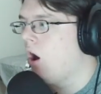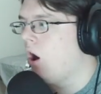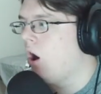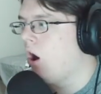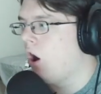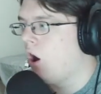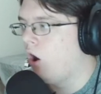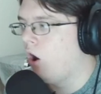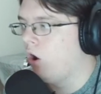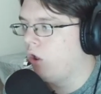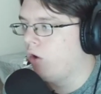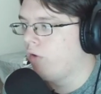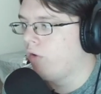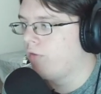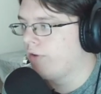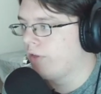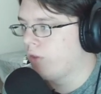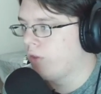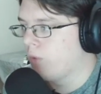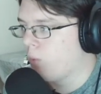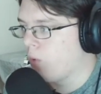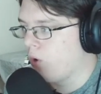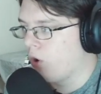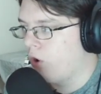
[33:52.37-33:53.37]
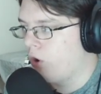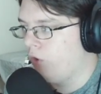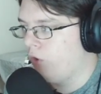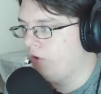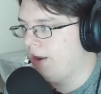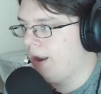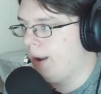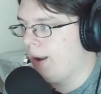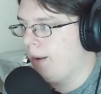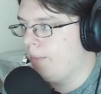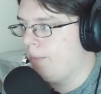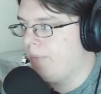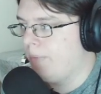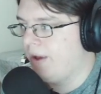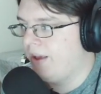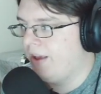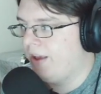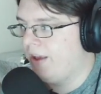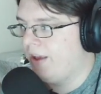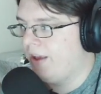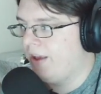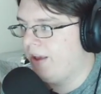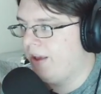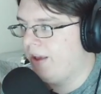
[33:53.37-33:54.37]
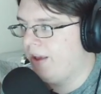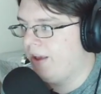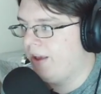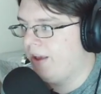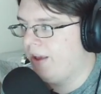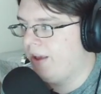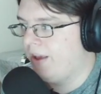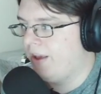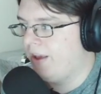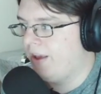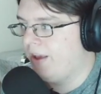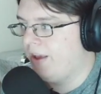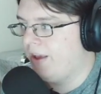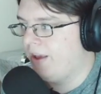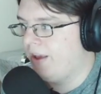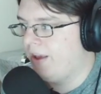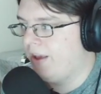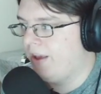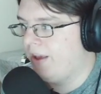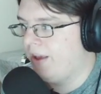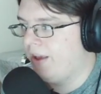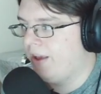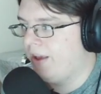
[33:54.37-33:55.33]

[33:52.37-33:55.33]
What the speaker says: all over the world, and I'm basically just like,